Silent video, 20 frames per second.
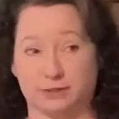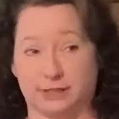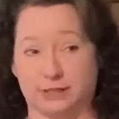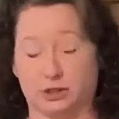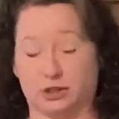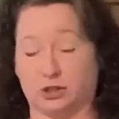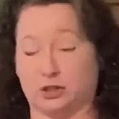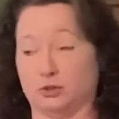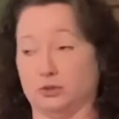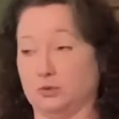
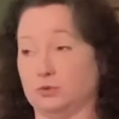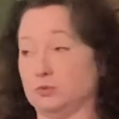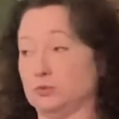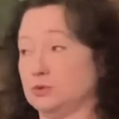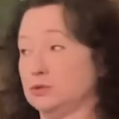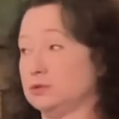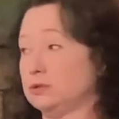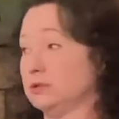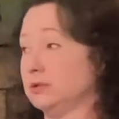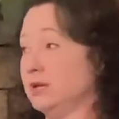
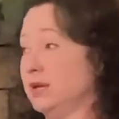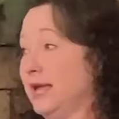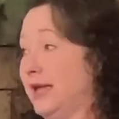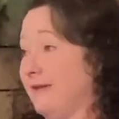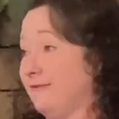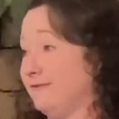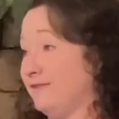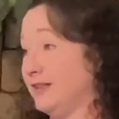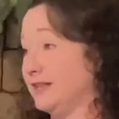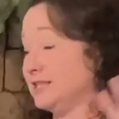issues
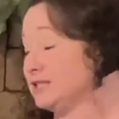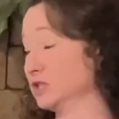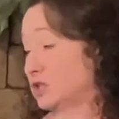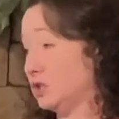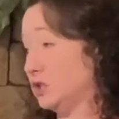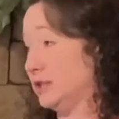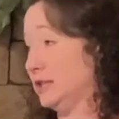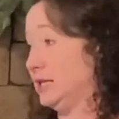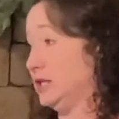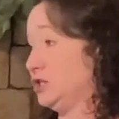and
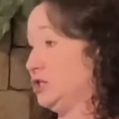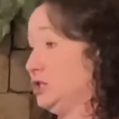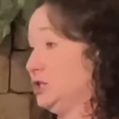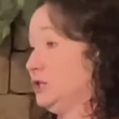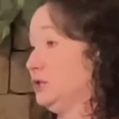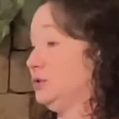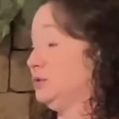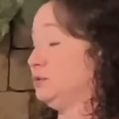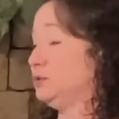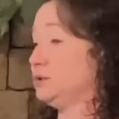physical
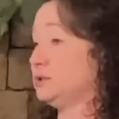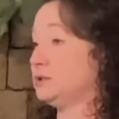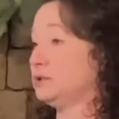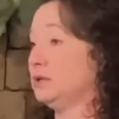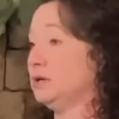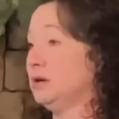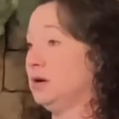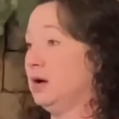issues,